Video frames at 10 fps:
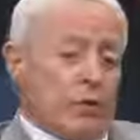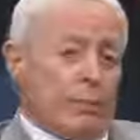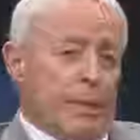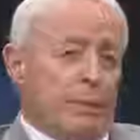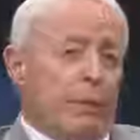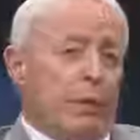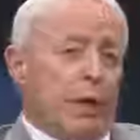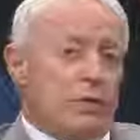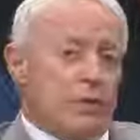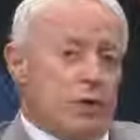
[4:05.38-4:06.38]
so people
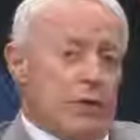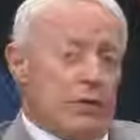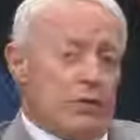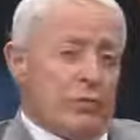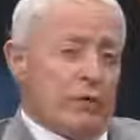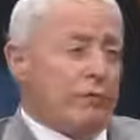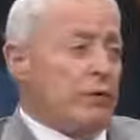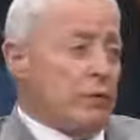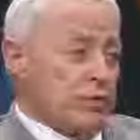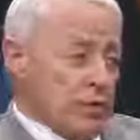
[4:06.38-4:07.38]
can send stuff to
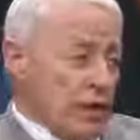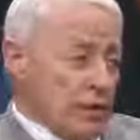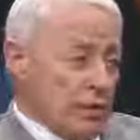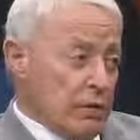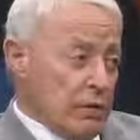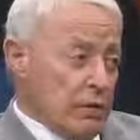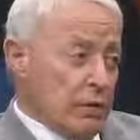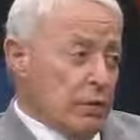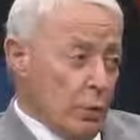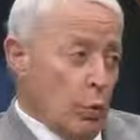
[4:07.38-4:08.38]
their Senate
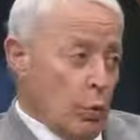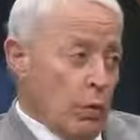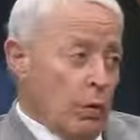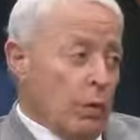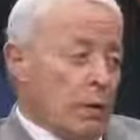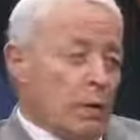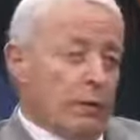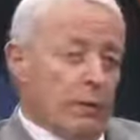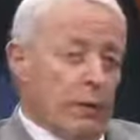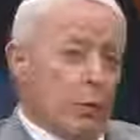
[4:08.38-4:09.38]
tour,
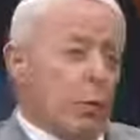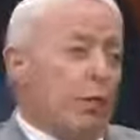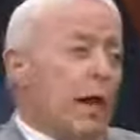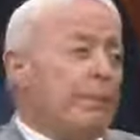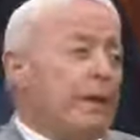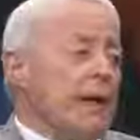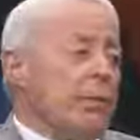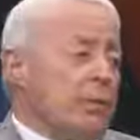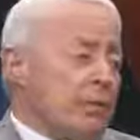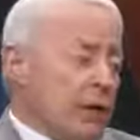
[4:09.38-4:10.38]
but they will not be able
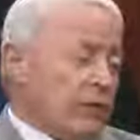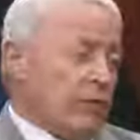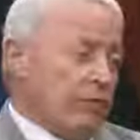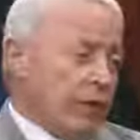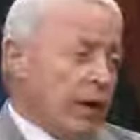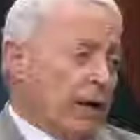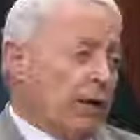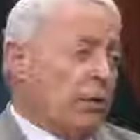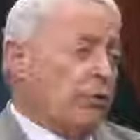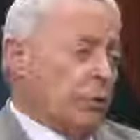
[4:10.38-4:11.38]
to testify
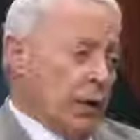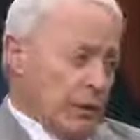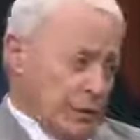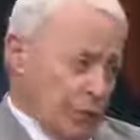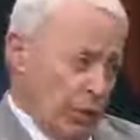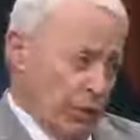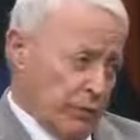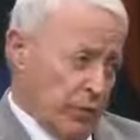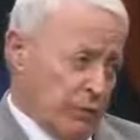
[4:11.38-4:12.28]
during this process.